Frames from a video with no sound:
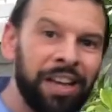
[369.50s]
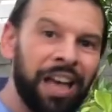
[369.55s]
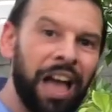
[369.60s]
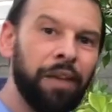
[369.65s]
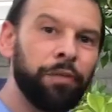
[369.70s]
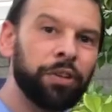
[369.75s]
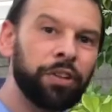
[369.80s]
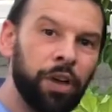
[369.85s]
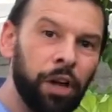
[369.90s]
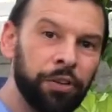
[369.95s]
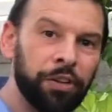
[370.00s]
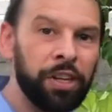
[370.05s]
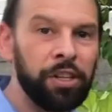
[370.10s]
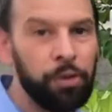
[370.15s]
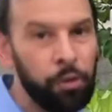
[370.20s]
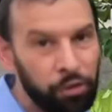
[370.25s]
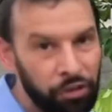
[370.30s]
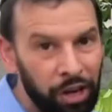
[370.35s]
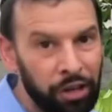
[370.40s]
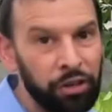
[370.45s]
have what's called
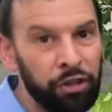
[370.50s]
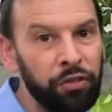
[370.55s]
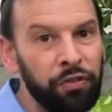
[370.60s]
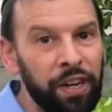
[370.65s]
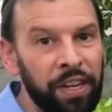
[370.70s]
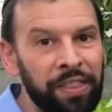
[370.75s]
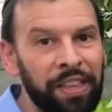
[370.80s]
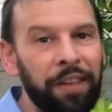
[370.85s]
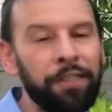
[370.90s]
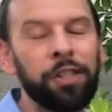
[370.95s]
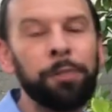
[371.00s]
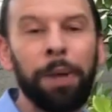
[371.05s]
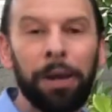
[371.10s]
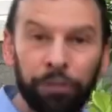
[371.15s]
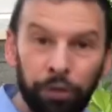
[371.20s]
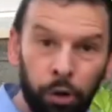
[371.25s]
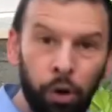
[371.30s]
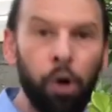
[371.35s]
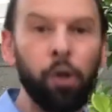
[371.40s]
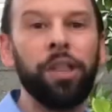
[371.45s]
Kedushat Shvit. They have
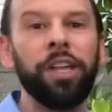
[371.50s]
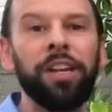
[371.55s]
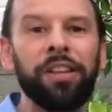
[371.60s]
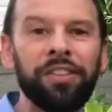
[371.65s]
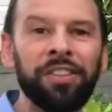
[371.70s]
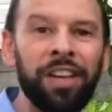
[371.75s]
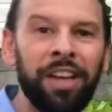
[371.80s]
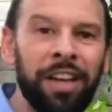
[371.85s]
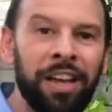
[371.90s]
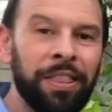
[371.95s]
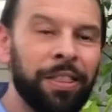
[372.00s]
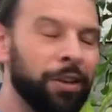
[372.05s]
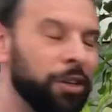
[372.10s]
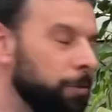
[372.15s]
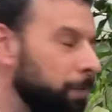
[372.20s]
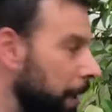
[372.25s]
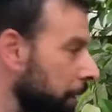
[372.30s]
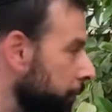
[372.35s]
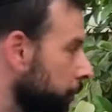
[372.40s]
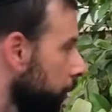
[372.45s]
special holiness. They're
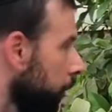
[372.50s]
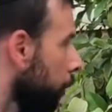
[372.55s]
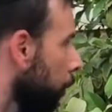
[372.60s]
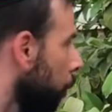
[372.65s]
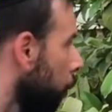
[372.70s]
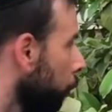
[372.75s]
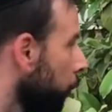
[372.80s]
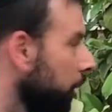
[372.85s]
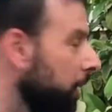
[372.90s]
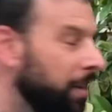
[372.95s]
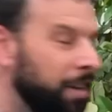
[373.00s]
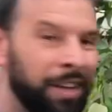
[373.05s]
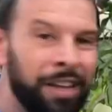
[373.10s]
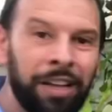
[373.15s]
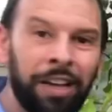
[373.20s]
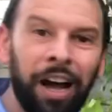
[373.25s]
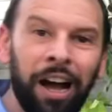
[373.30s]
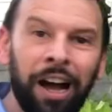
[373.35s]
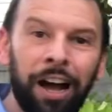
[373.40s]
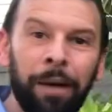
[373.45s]
special. They're holy.
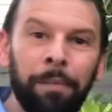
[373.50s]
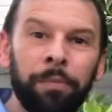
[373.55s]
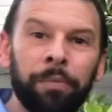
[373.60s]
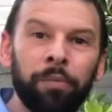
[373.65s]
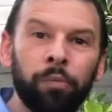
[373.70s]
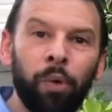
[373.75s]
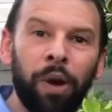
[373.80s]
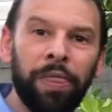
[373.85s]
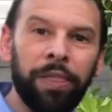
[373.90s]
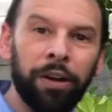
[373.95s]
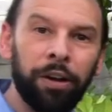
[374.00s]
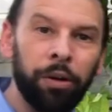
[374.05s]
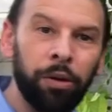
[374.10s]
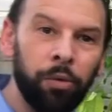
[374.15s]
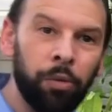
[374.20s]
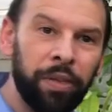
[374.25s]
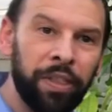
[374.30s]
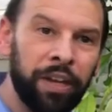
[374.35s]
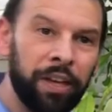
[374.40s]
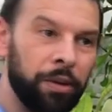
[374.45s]
When
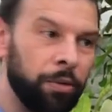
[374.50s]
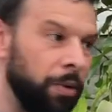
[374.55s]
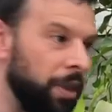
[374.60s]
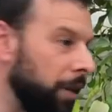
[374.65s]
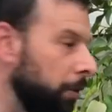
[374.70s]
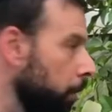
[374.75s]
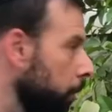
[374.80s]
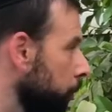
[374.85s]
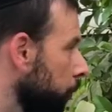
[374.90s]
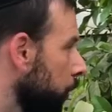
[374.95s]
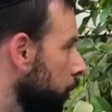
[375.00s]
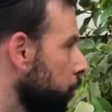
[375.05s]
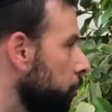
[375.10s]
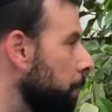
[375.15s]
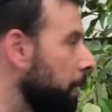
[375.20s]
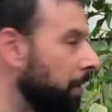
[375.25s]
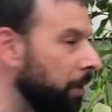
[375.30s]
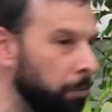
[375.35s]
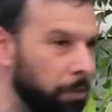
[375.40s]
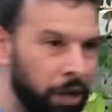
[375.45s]
they grow during
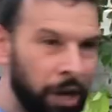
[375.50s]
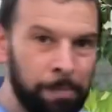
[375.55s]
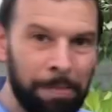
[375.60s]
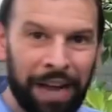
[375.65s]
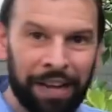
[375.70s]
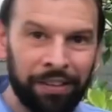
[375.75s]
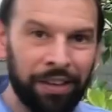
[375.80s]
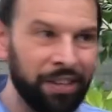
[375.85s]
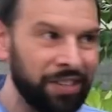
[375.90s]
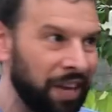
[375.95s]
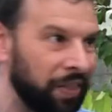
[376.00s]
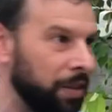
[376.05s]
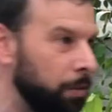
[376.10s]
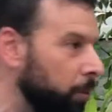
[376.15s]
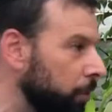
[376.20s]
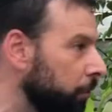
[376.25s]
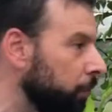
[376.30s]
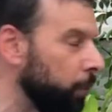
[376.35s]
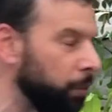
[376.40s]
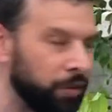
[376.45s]
Shemitah, and we'll come back to exactly
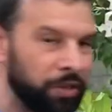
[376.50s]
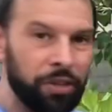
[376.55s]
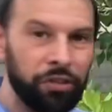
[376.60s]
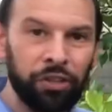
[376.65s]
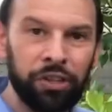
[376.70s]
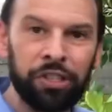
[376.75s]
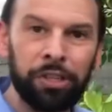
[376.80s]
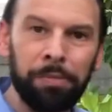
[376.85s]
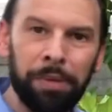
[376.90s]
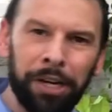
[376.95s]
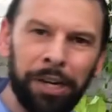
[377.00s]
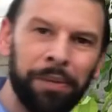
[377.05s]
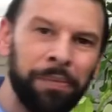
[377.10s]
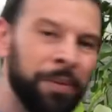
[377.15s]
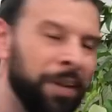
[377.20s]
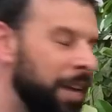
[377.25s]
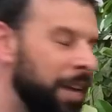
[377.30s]
which fruits in just a minute.